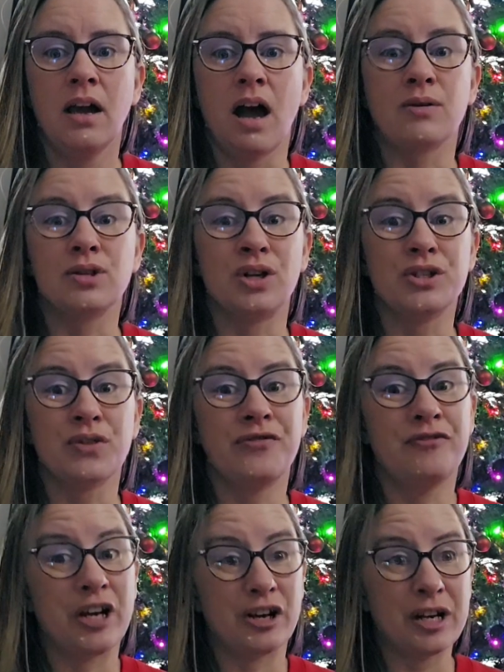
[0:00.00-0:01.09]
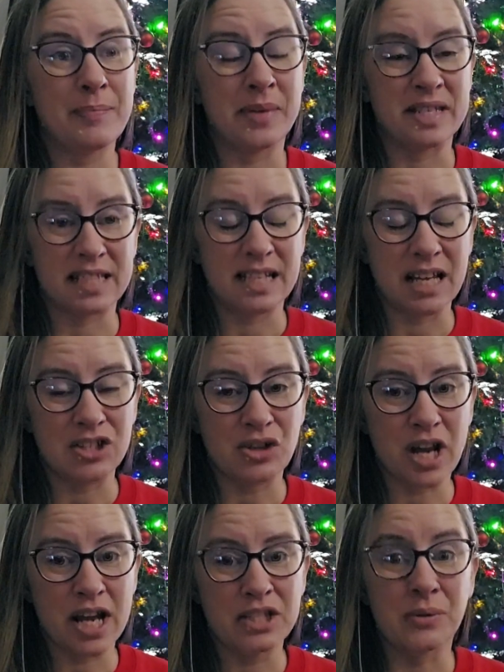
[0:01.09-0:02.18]
I was also very busy
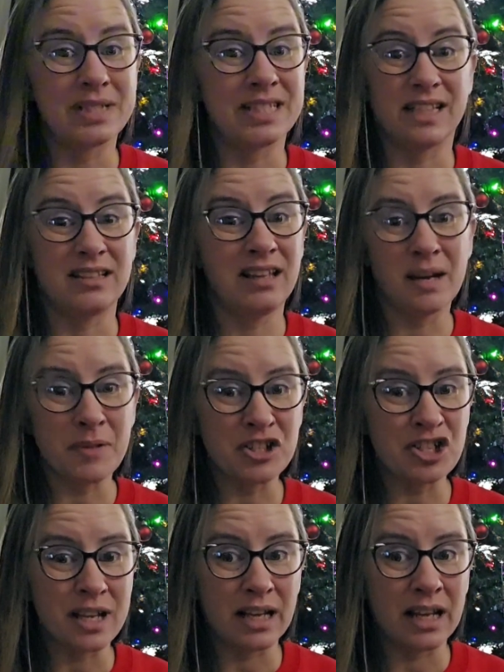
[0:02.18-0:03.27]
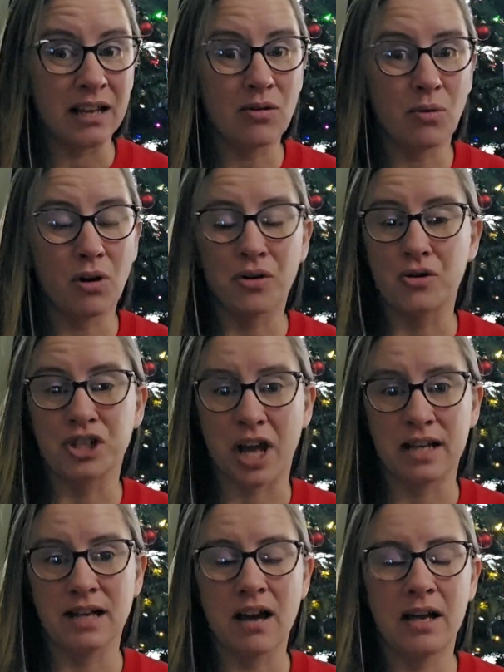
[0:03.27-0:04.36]
yesterday, so I didn't get much knitting or
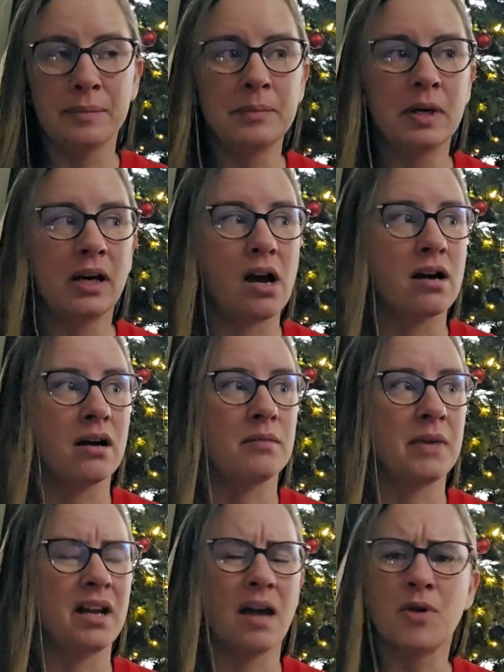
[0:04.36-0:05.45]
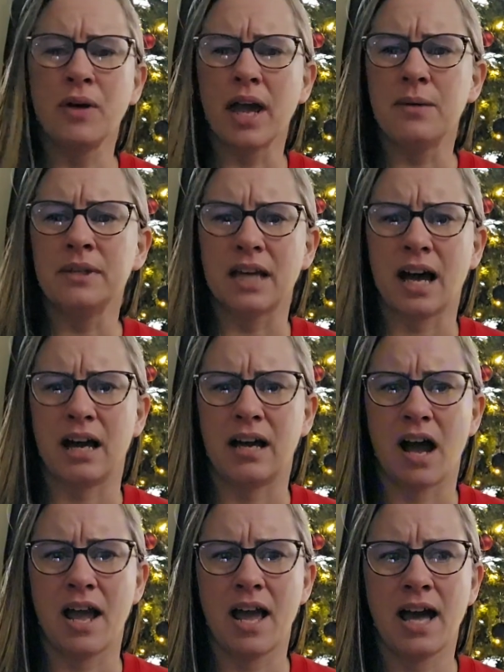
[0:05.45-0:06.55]
crochet time, and I'm okay with that.
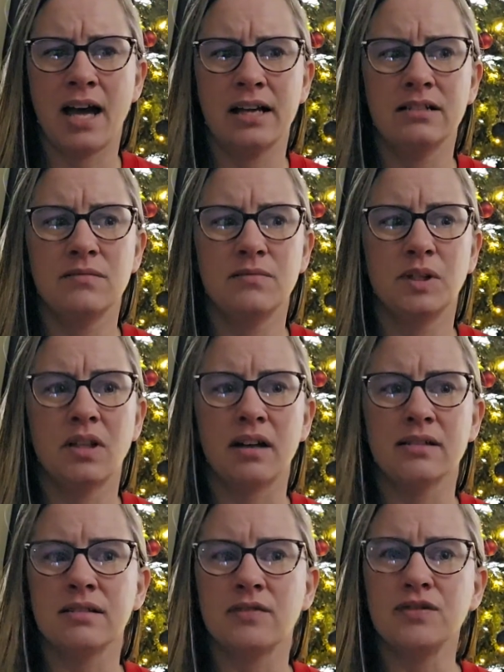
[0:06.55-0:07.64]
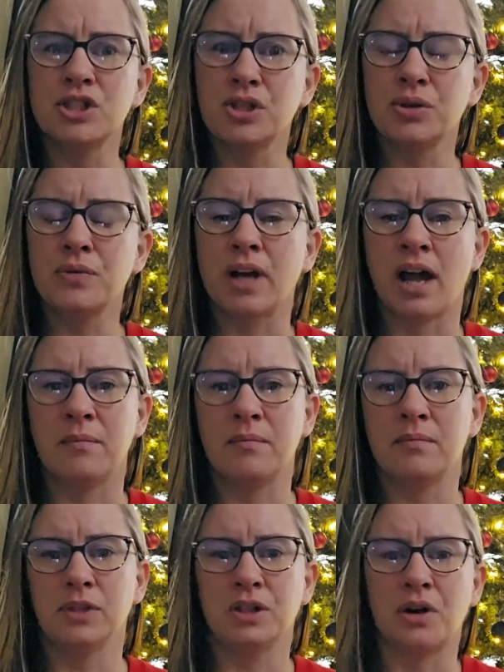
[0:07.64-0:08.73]
I had a lot of stuff to do, and
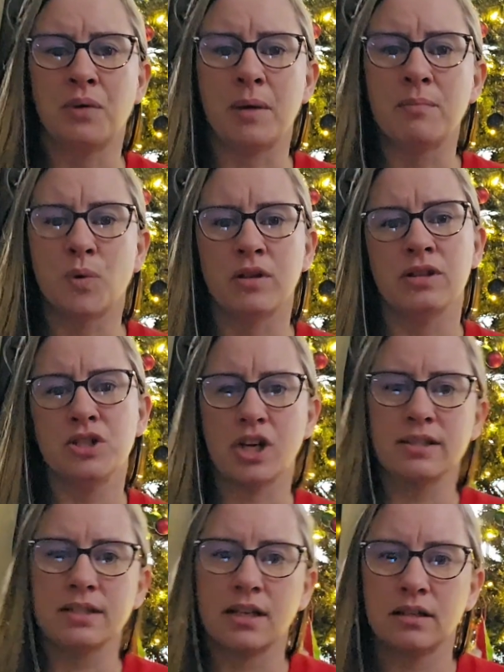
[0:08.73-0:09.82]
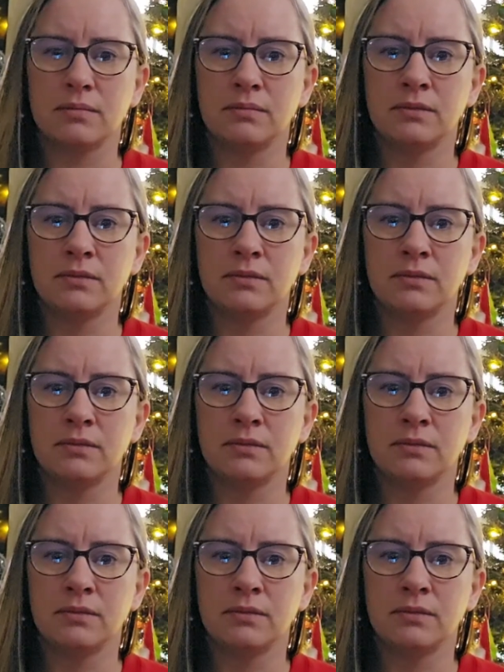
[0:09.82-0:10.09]
I'm more than just a